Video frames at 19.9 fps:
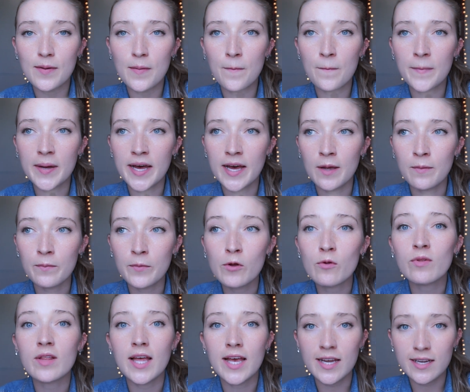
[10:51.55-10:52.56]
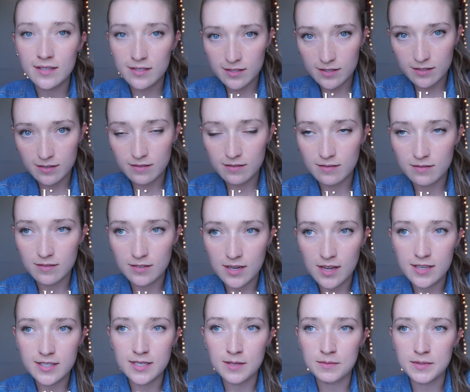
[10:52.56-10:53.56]
by moonlight
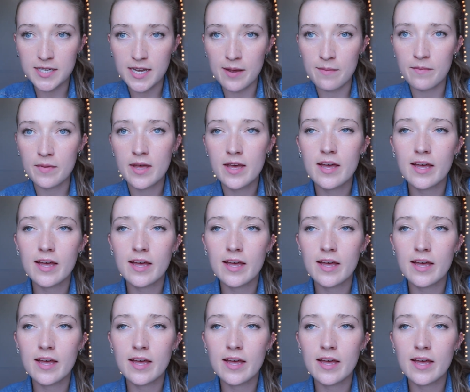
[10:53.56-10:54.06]
sometime.